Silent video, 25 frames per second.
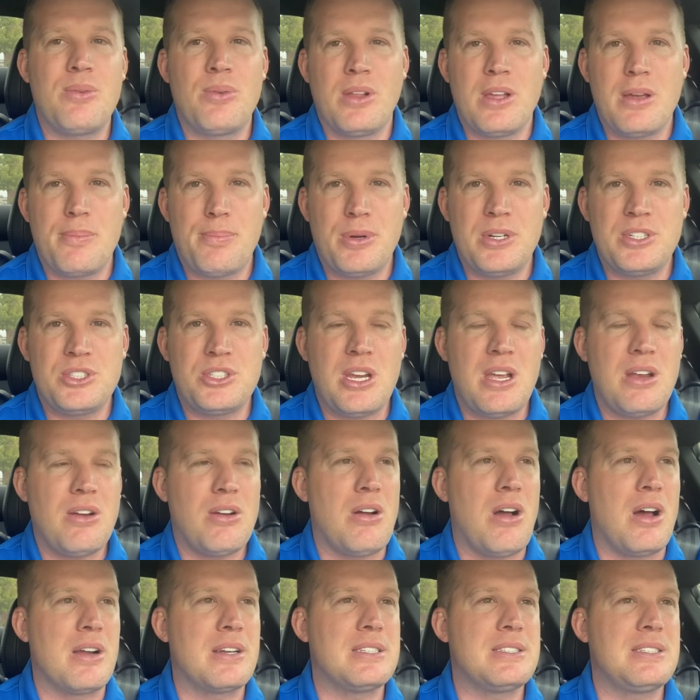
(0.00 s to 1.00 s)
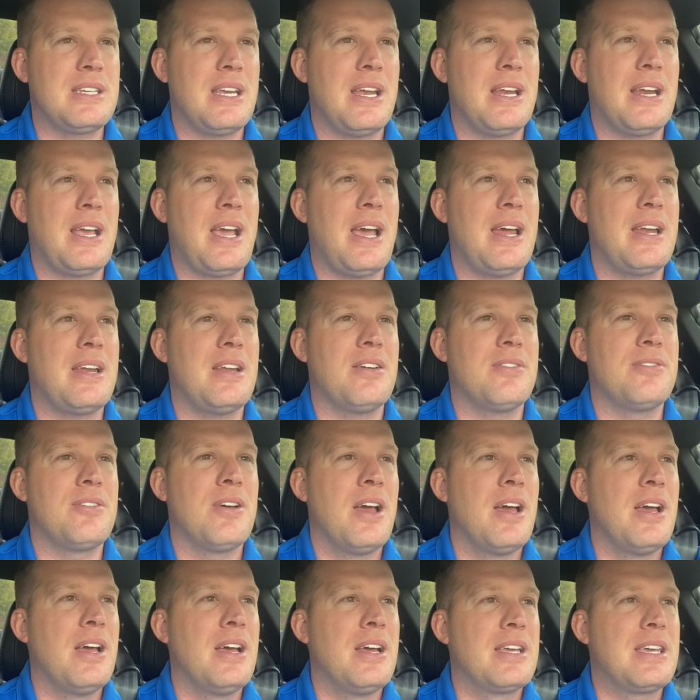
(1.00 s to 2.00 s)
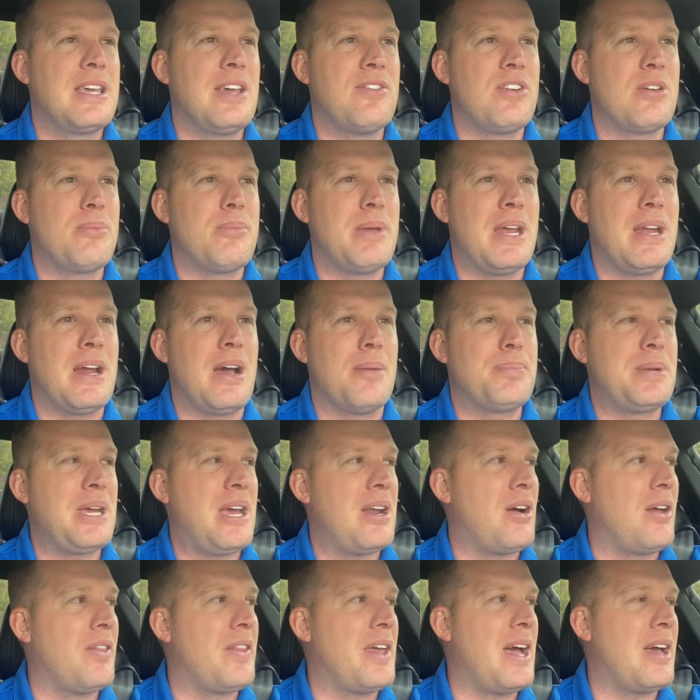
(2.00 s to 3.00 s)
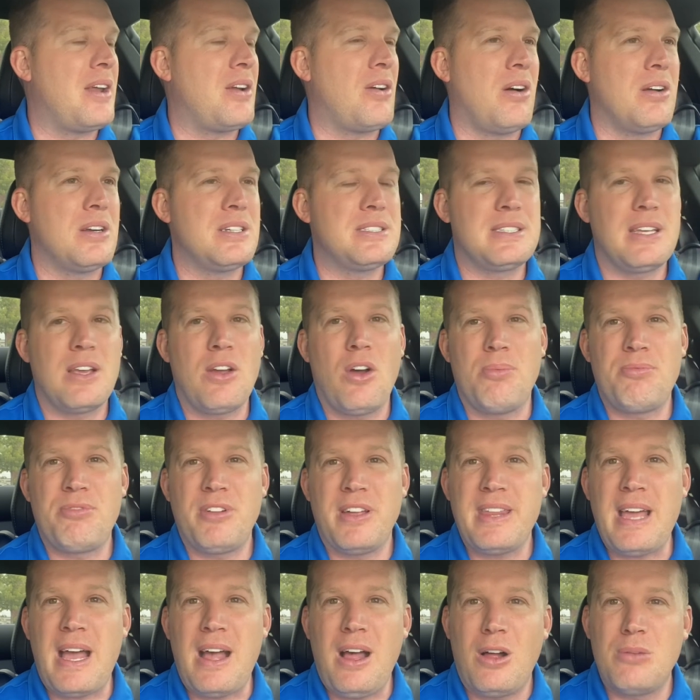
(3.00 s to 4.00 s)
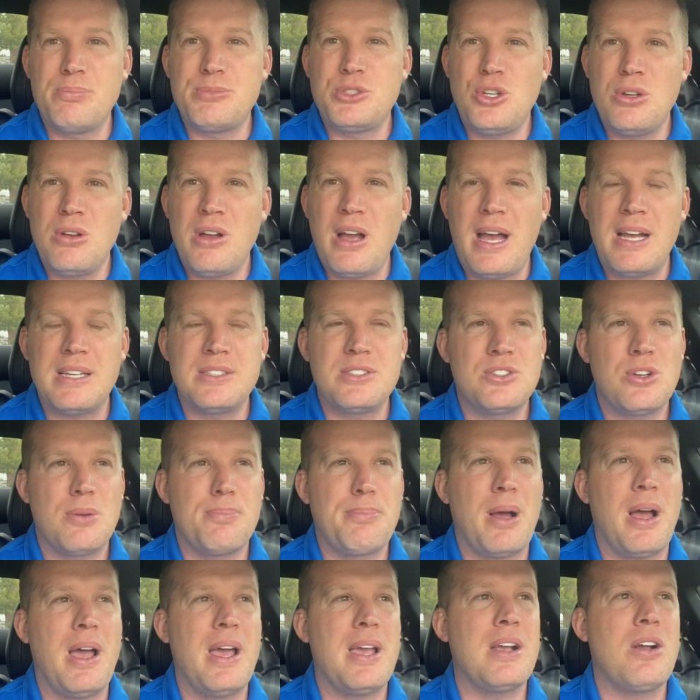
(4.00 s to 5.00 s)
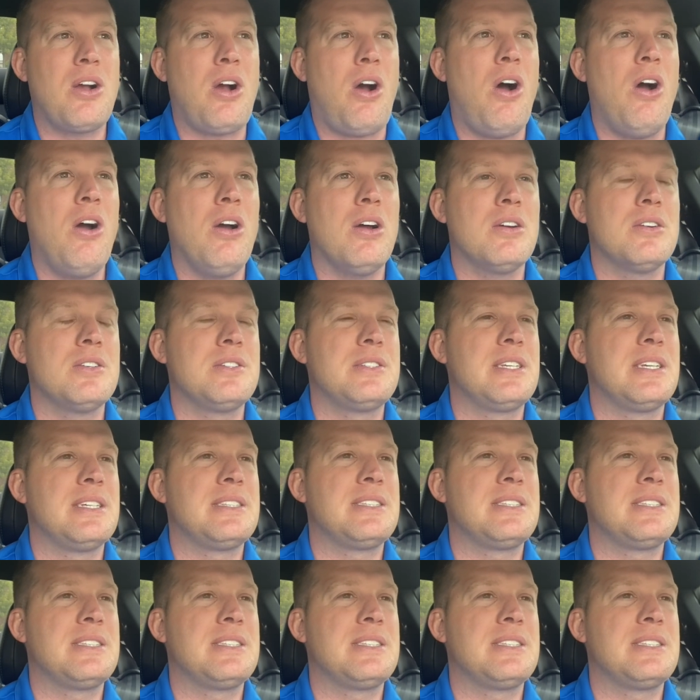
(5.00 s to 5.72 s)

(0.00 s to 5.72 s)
Really appreciate your honesty and kind of giving me an update on that. And honestly, hopefully that helps you guys. You're buying cars.